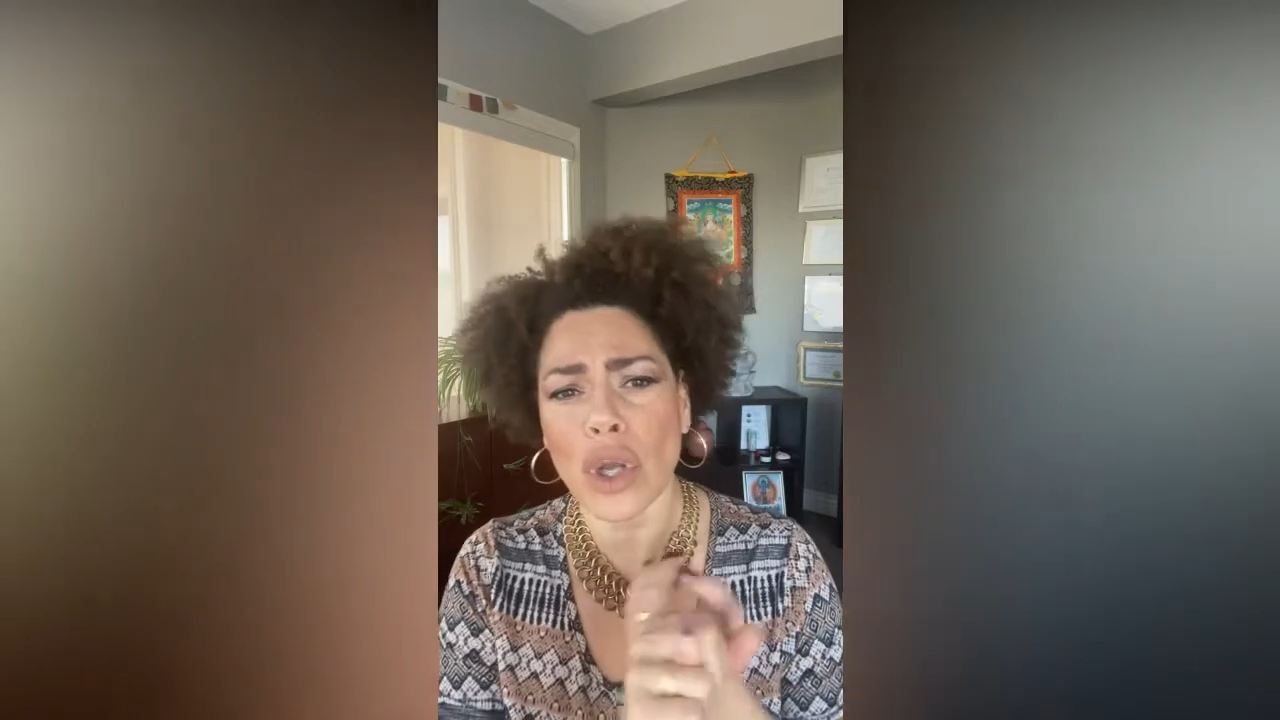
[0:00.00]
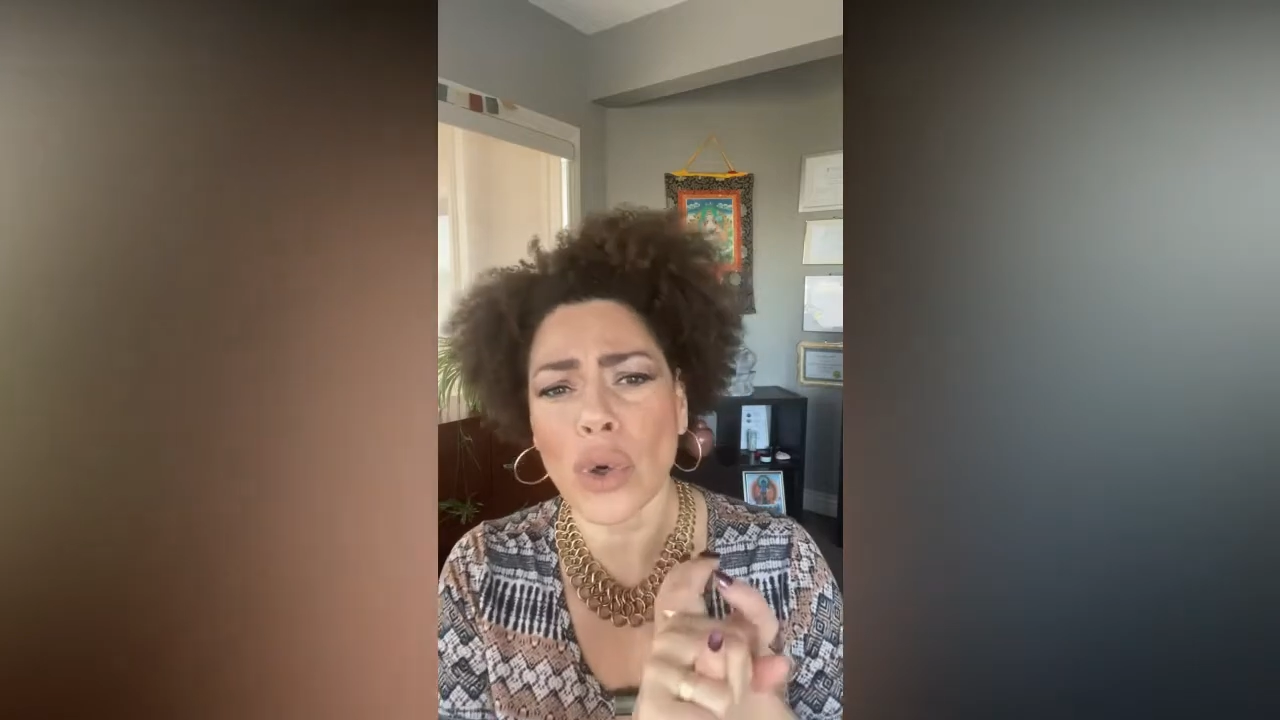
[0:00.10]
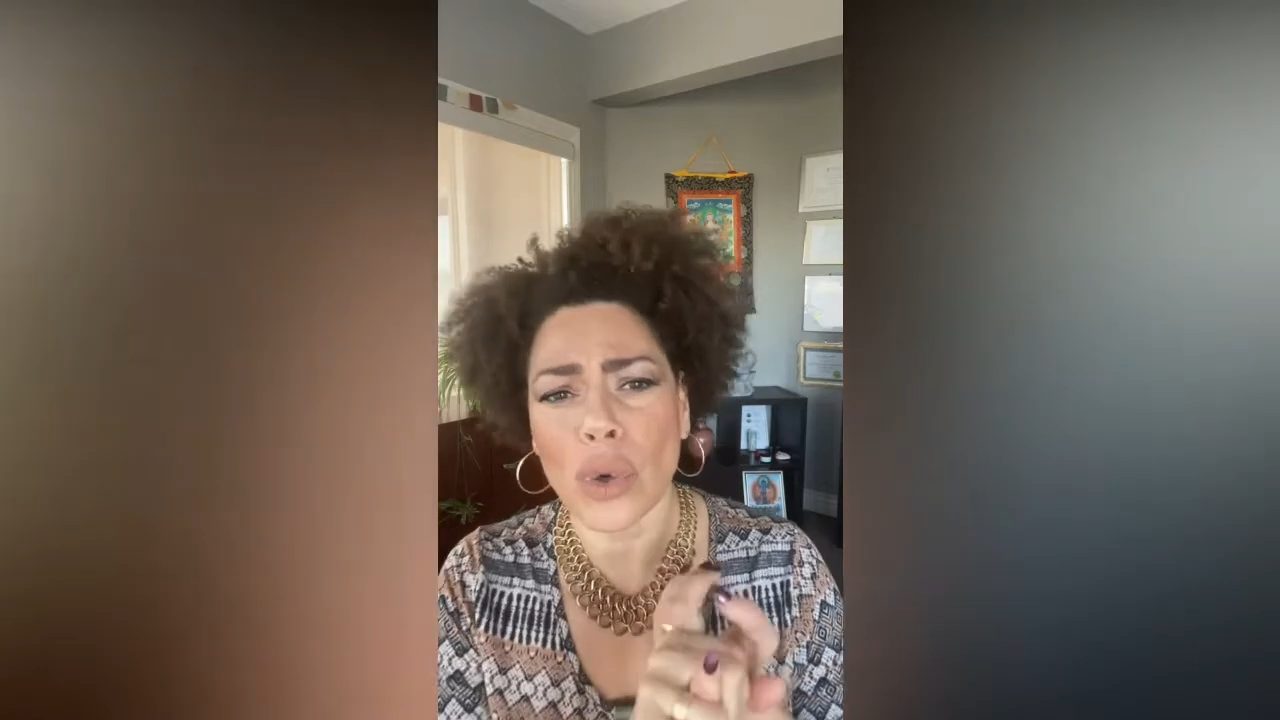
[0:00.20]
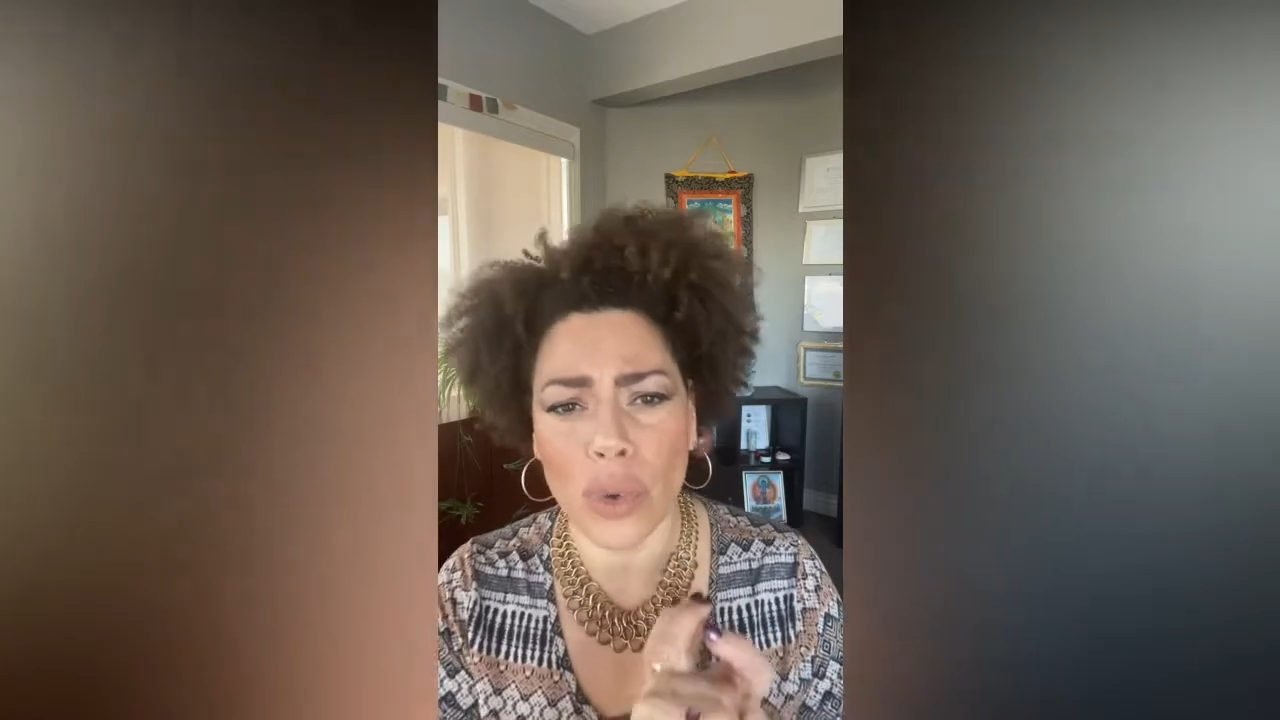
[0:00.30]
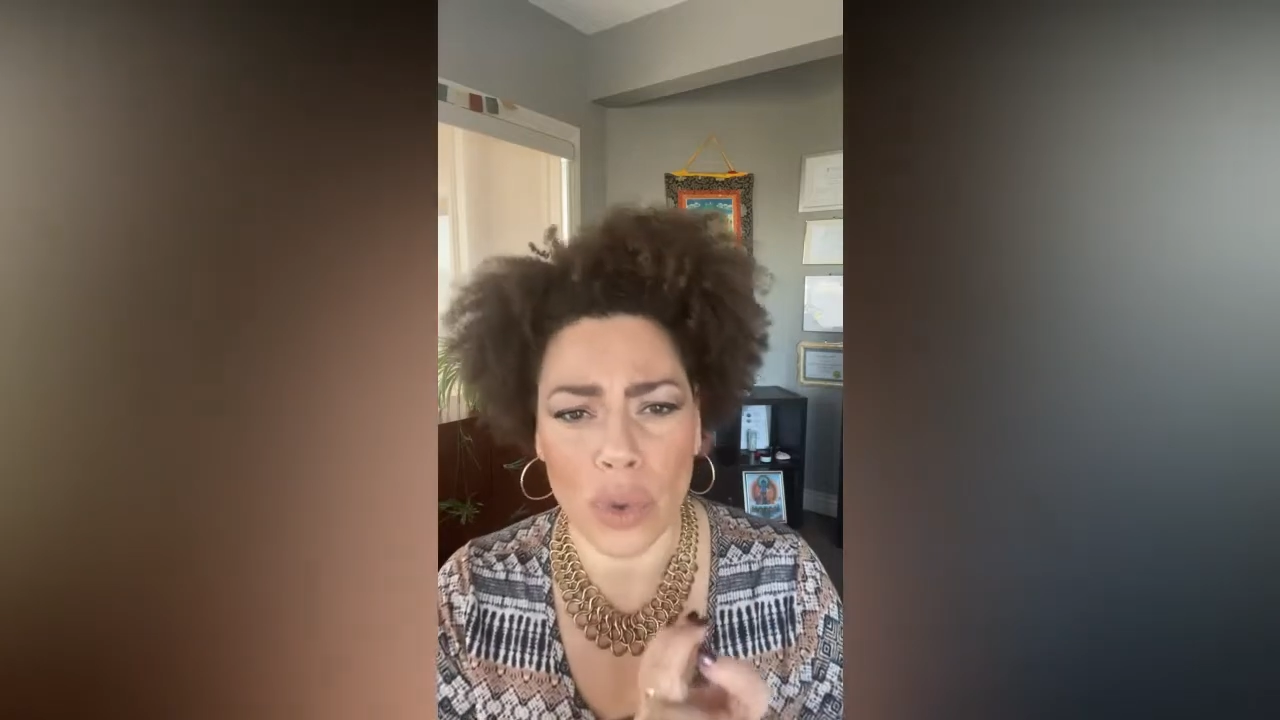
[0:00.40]

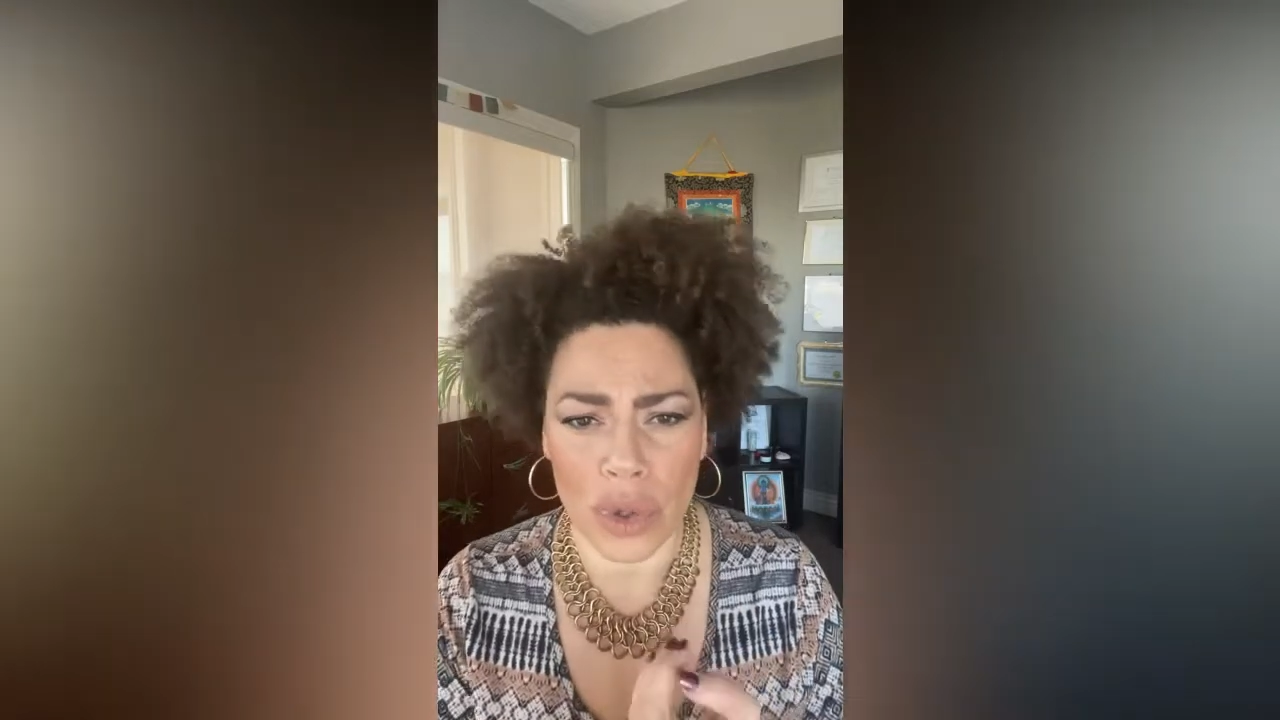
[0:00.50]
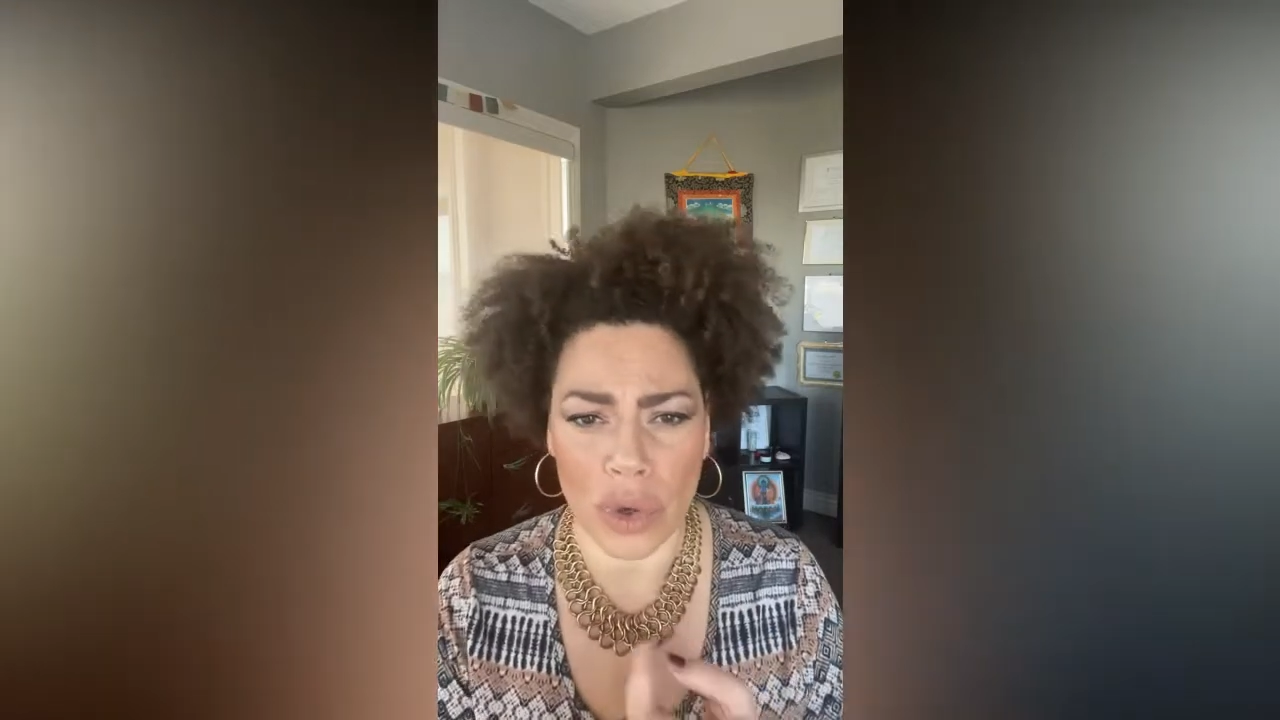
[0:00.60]
news,